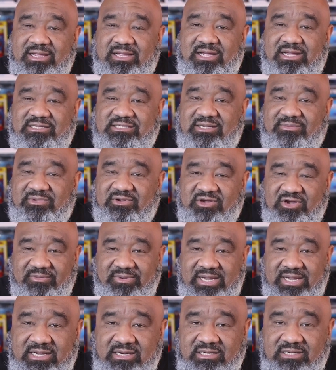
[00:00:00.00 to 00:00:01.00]
I said I'm gonna go
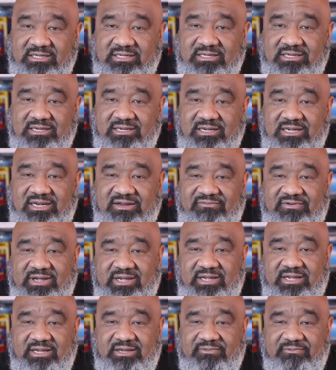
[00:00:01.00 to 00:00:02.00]
and look, and if
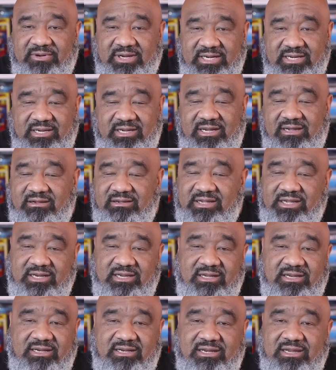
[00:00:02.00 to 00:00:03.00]
I'm ready, I'll hit
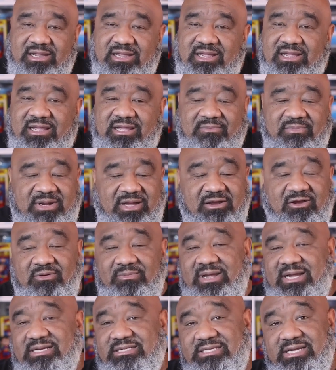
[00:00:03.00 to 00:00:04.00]
it, but I'll go
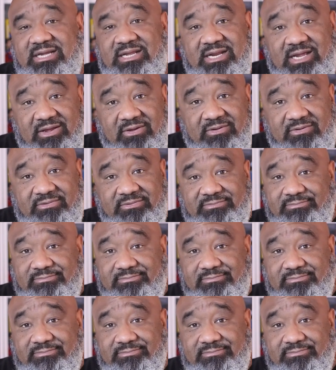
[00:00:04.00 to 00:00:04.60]
back and take it out.